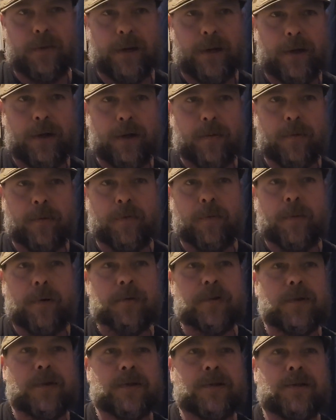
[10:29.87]
Wayne Herbert from
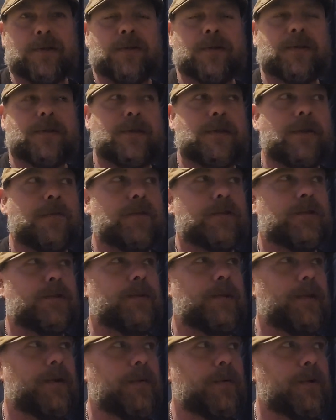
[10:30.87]
Ozark Still sent over to
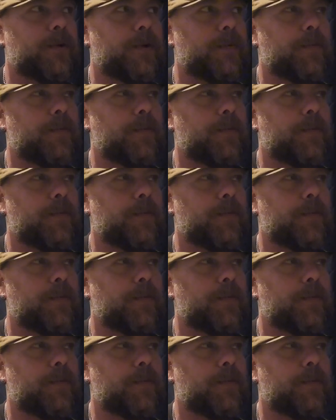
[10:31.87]
me that we're